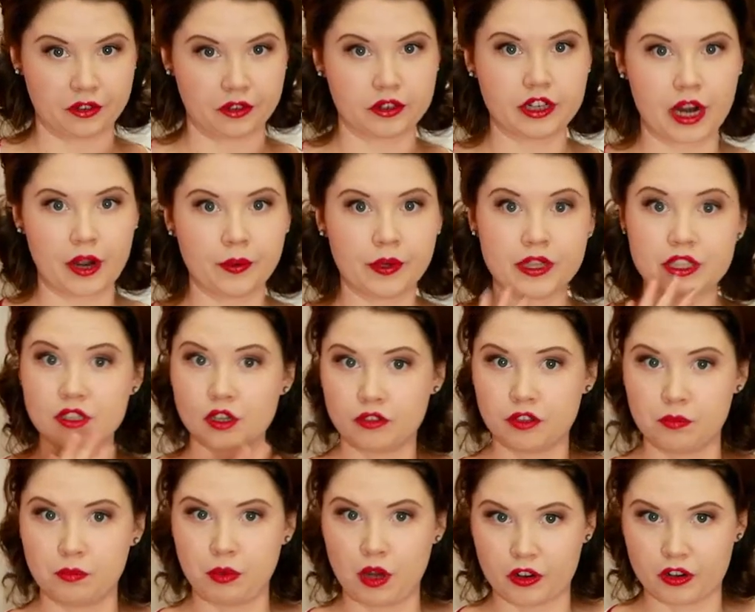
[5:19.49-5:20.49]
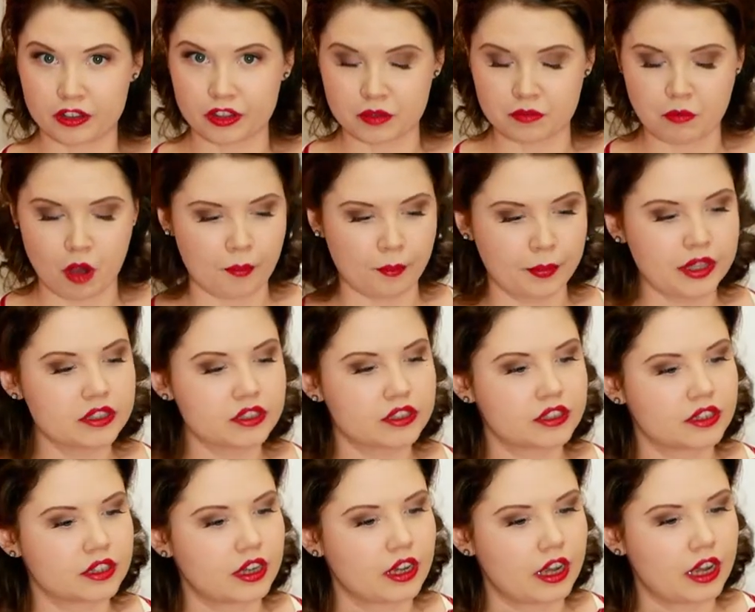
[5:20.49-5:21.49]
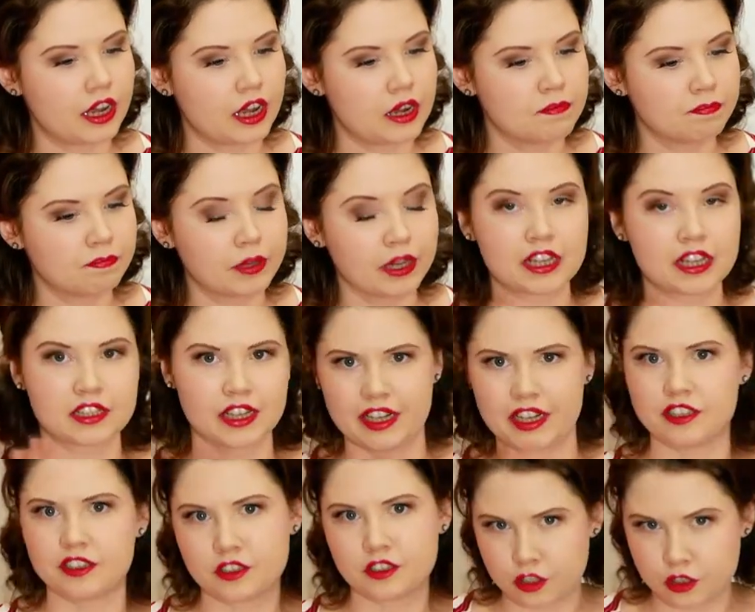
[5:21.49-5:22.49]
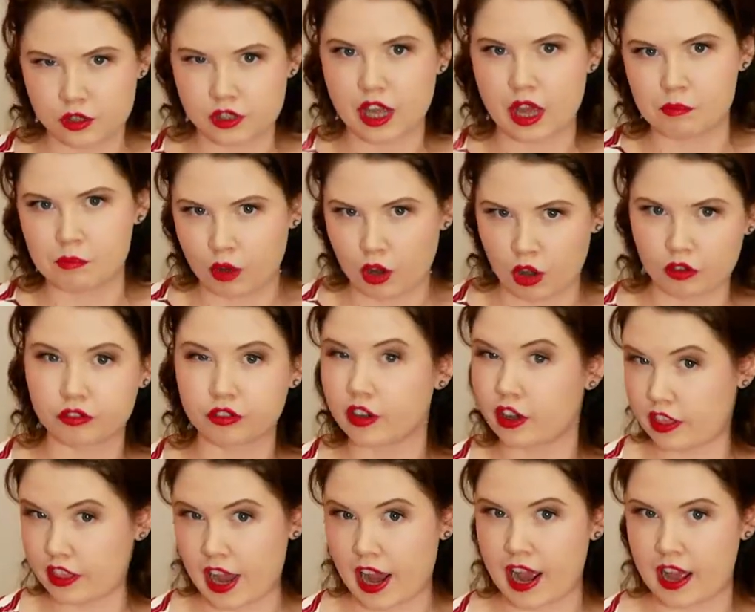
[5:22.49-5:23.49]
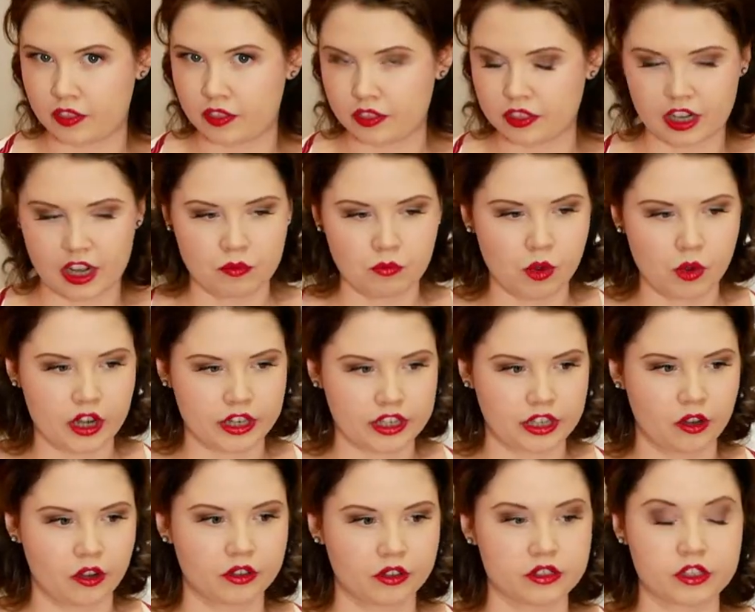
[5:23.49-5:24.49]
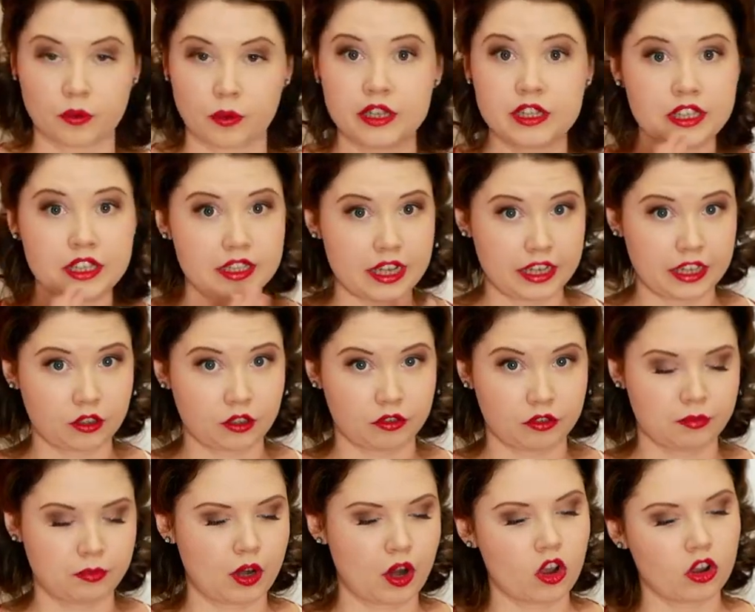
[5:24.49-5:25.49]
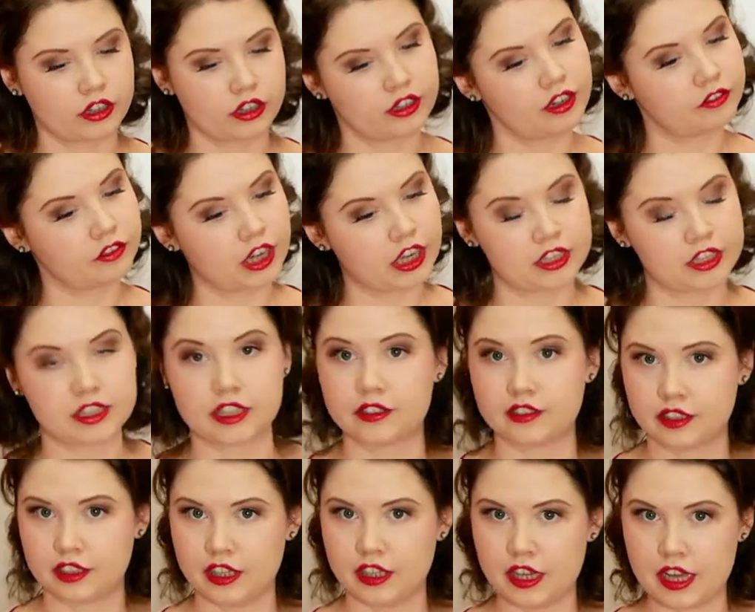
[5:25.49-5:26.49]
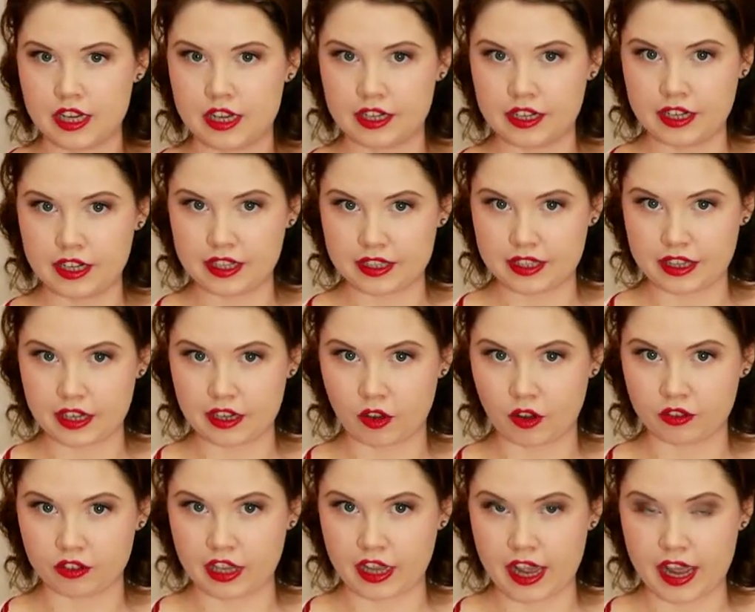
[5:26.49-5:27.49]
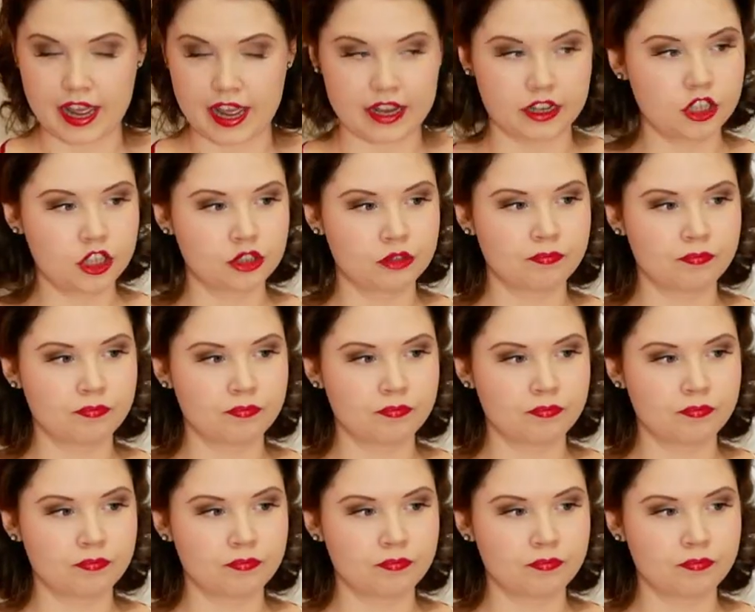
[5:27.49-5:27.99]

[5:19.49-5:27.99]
Now, it's off the block at the moment because I needed to use that block for another hat that I'm working on. So I did take it off the block and I've cut it neatly along the edge.